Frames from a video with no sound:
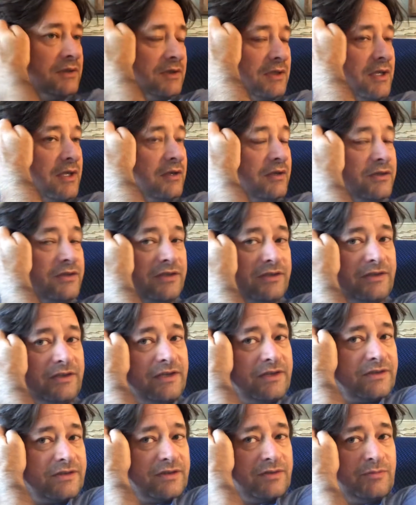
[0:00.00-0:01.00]
And just
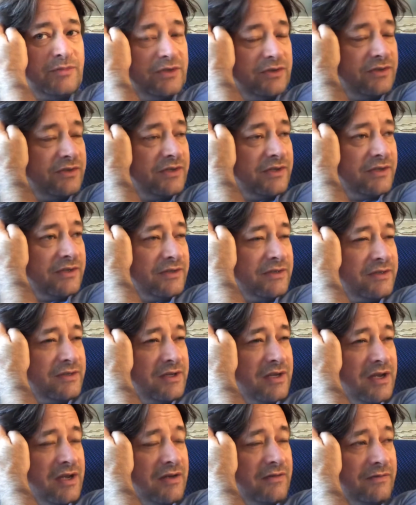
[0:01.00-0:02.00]
listen to music and
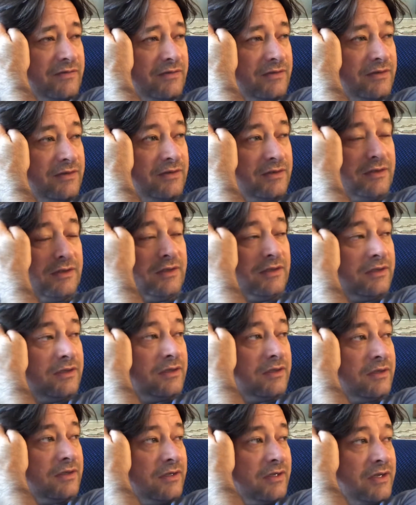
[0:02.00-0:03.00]
stuff.
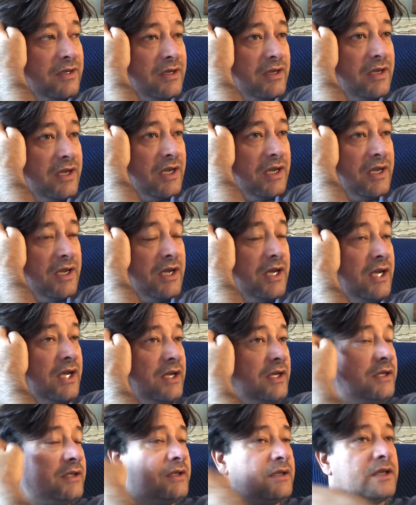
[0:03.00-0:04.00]

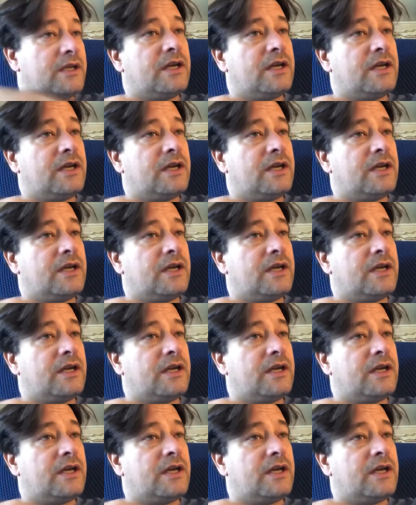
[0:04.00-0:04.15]
And